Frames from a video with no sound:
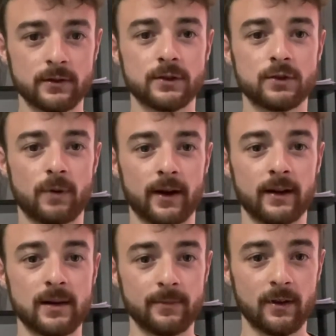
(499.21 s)
keep the
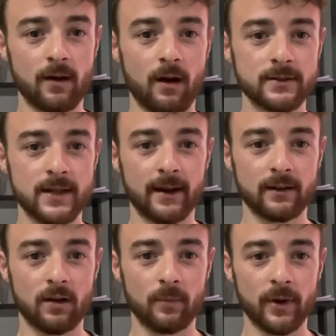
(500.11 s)
content coming.
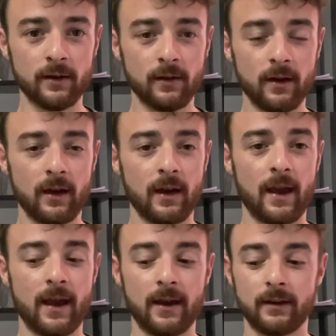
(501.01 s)
And
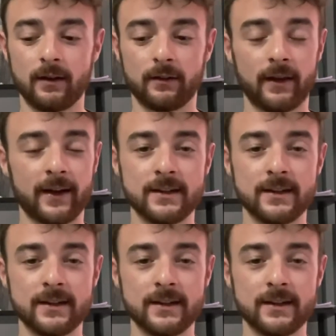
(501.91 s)
like I said,